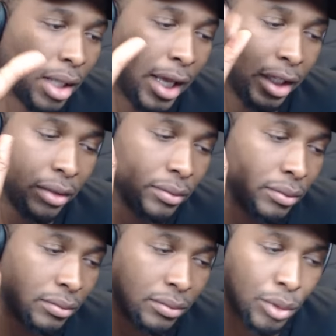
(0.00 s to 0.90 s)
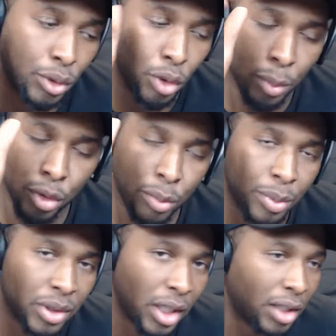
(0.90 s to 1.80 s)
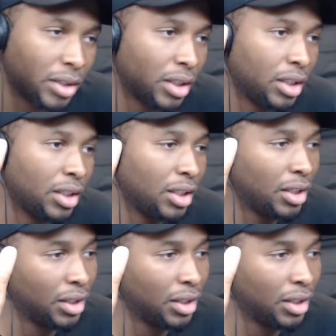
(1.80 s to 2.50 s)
like super duper sexy.